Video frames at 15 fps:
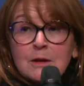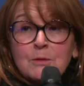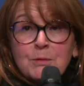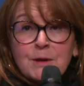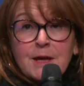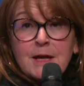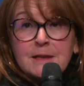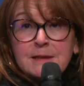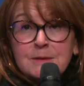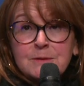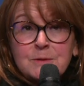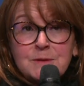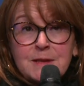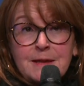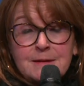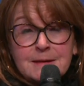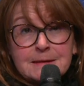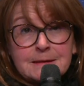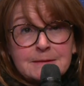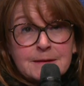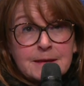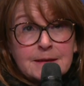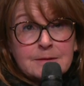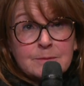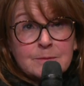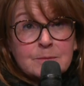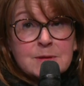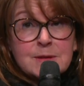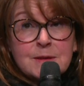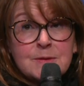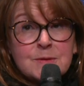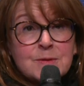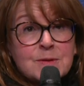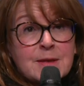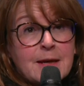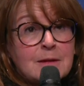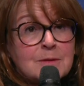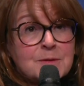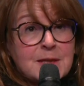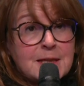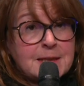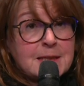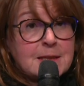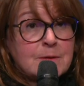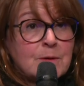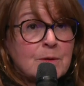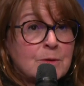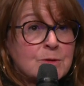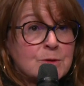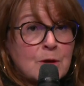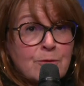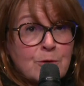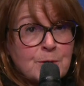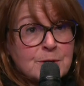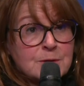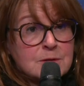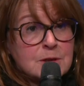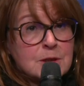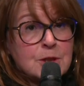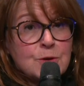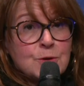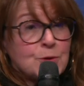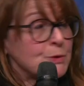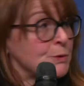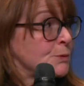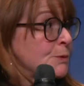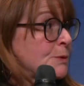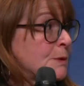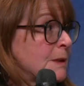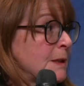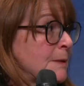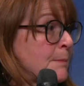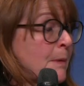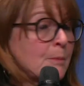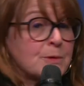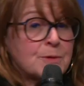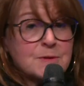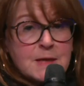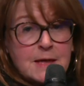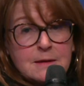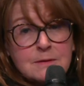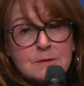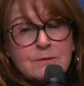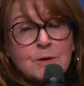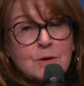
regarding the data. And since health data are sovereign issues in member states,